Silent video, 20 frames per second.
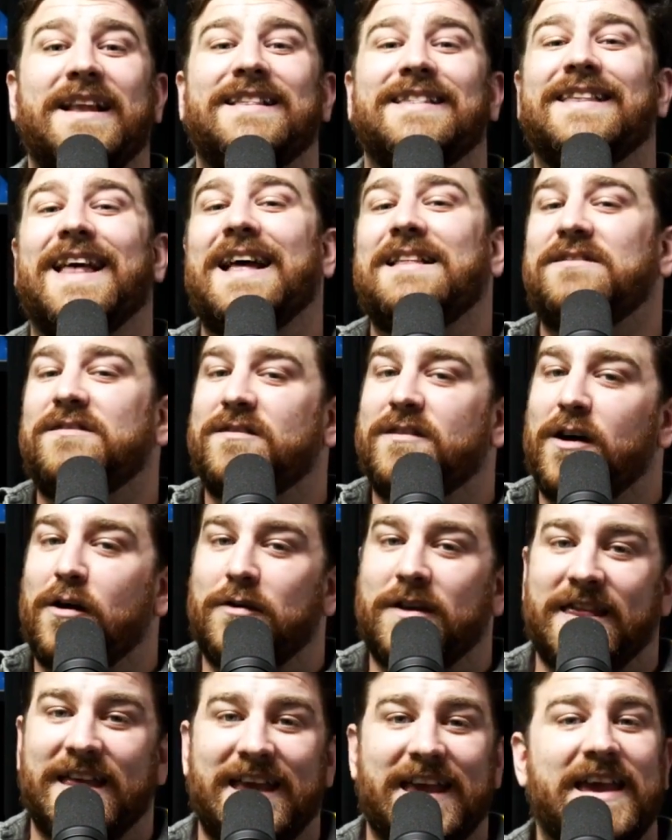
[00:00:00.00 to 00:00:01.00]
let's go
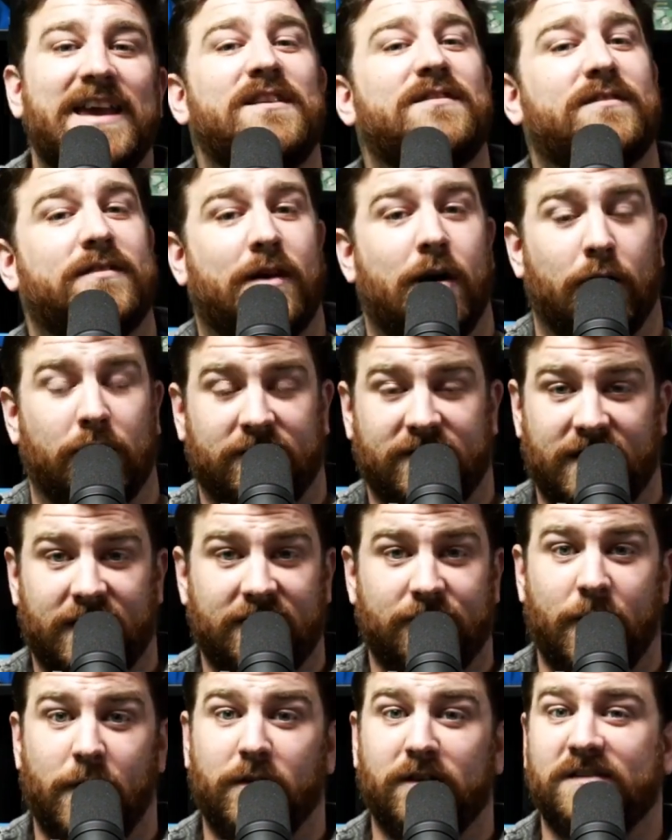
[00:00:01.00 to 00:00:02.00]
to the East Coast
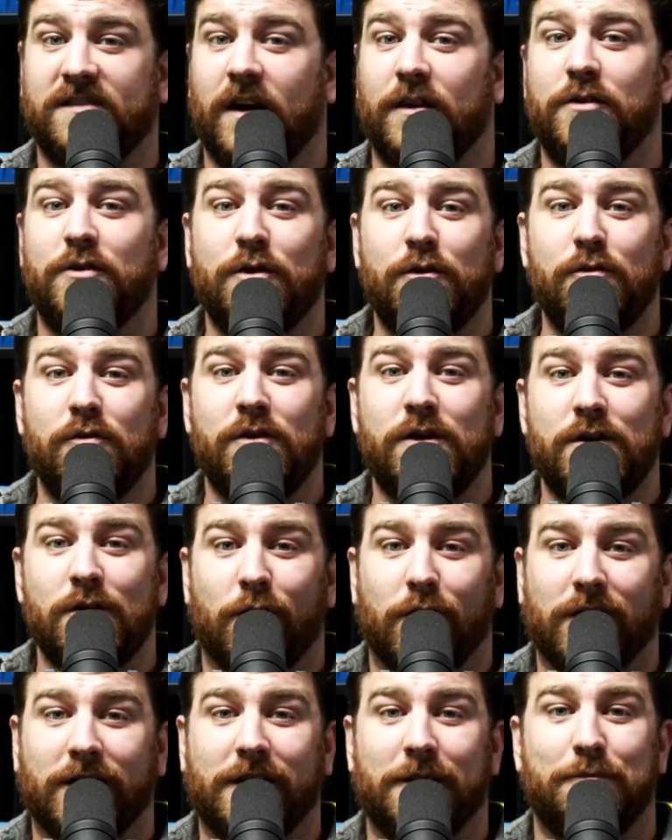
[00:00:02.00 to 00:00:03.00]
and focus on New
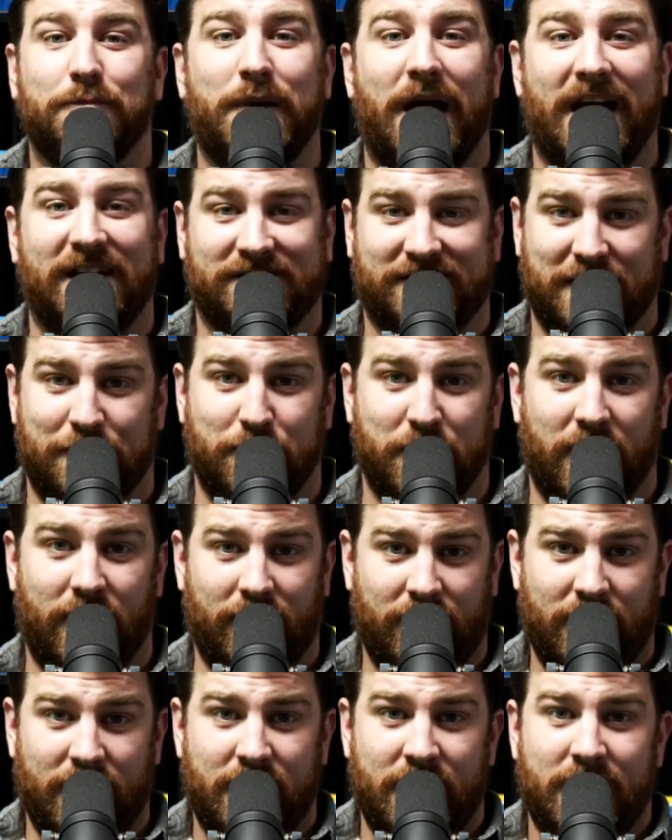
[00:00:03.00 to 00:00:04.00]
York
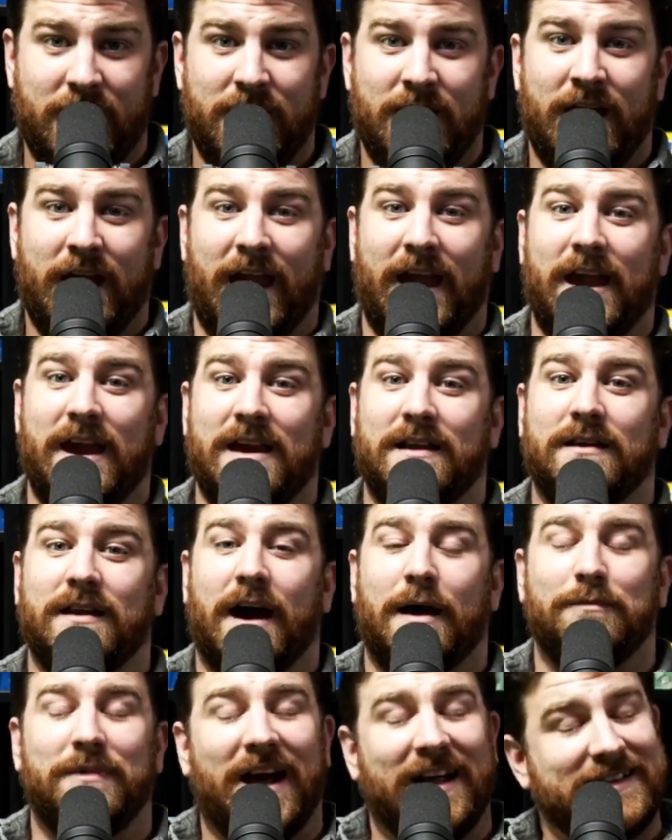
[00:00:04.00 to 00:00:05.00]
basketball. And
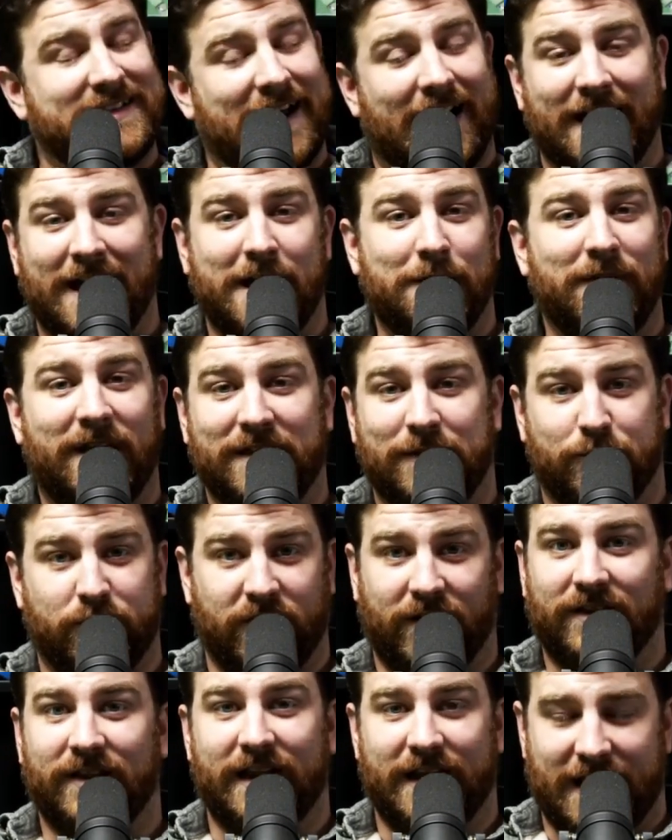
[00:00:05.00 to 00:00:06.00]
I'm not talking about the
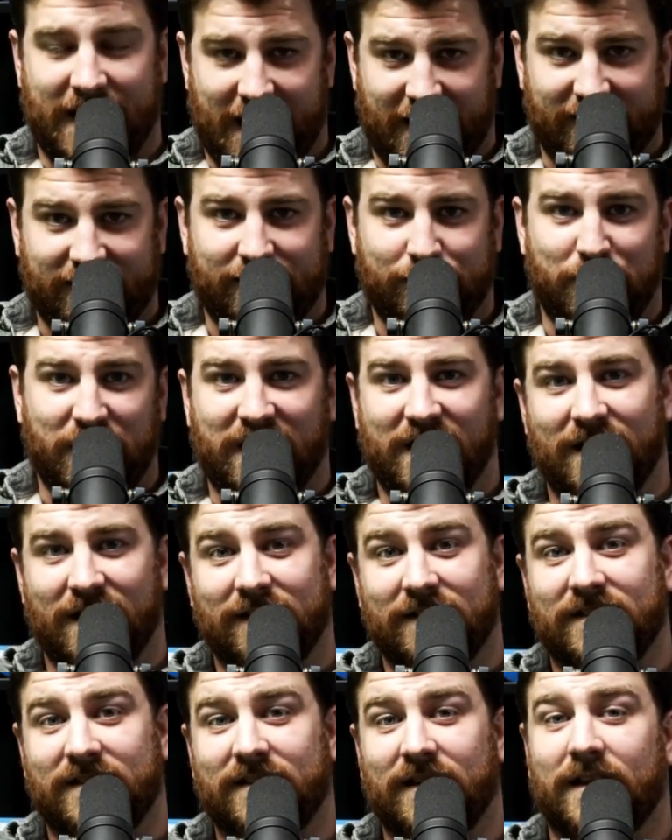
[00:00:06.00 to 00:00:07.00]
Brooklyn Nets,
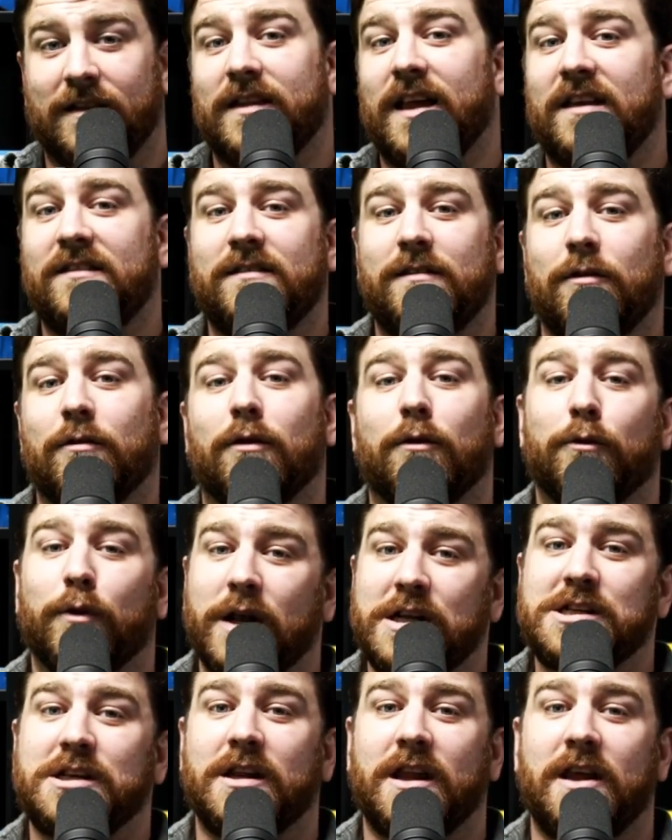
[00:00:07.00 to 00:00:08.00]
because unless you're originally